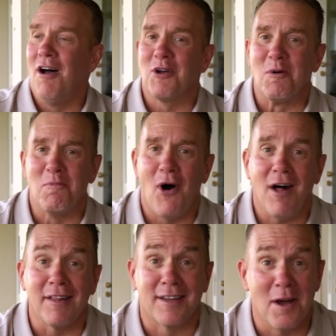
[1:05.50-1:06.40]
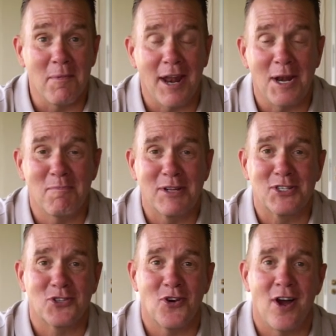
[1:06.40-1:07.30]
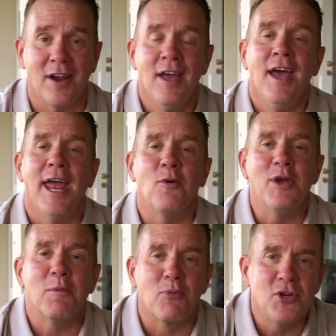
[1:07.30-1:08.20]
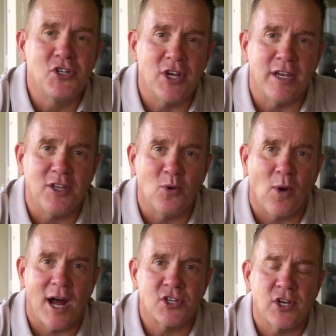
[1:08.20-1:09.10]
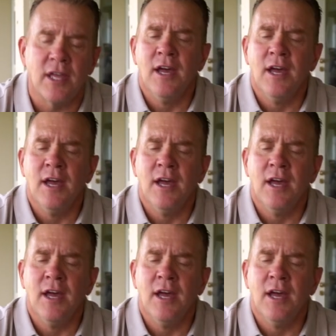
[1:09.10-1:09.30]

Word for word: Uncle Paulie coming on a bit strong. Hey, we appreciate you watching.